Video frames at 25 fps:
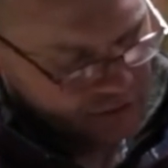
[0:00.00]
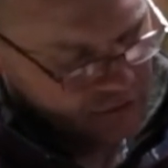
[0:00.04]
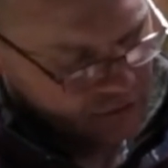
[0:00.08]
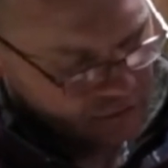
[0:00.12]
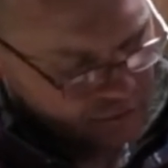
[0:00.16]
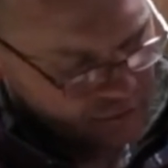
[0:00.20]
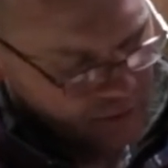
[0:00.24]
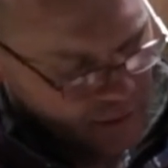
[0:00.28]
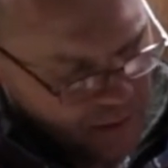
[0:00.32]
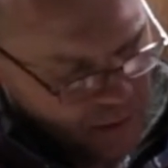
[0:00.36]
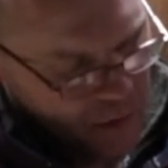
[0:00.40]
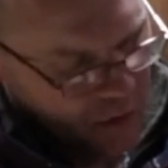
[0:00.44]
to
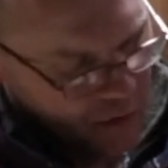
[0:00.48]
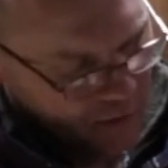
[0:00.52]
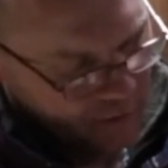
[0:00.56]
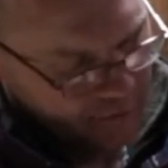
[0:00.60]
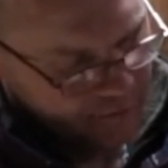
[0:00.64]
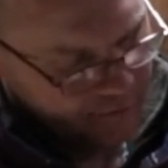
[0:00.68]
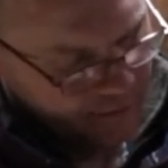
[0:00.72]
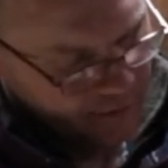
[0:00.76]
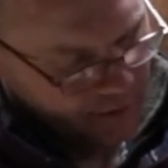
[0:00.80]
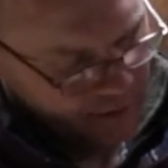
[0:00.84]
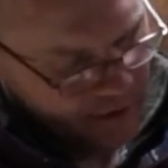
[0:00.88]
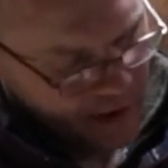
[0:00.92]
remove
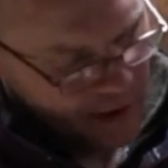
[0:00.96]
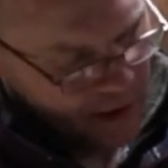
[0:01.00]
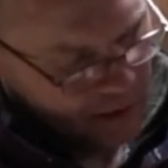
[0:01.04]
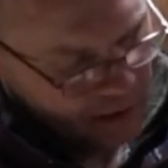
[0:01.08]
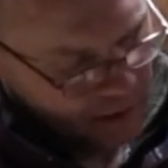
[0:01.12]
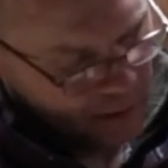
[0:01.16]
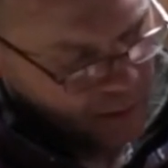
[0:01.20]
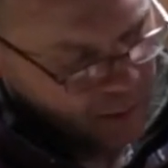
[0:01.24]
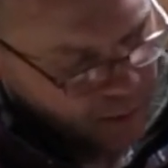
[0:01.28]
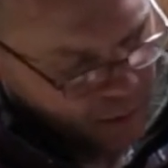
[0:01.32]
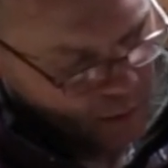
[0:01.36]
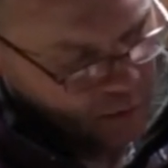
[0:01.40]
the
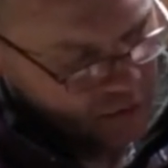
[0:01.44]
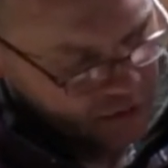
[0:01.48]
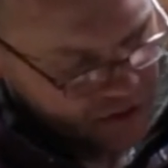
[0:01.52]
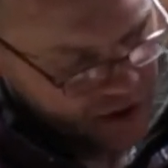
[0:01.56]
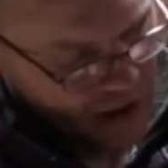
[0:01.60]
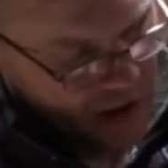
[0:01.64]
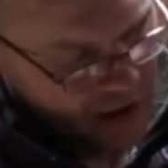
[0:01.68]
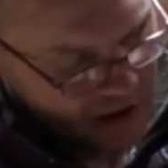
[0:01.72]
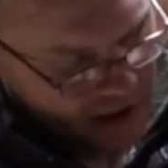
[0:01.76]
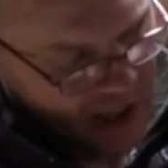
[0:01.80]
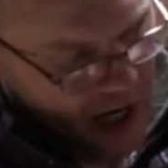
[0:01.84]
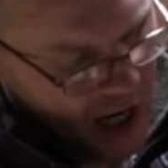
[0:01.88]
burnt
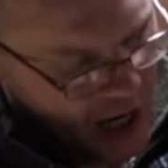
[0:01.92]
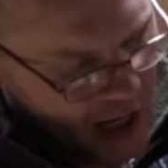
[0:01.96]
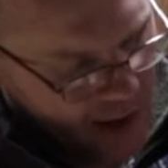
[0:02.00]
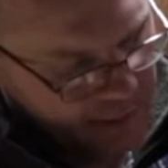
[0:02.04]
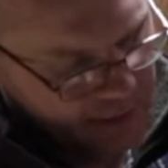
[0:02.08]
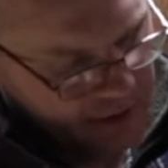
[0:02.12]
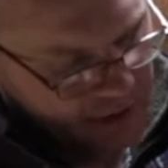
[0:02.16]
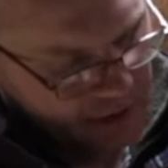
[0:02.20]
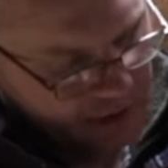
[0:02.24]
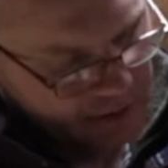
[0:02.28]
on carbon on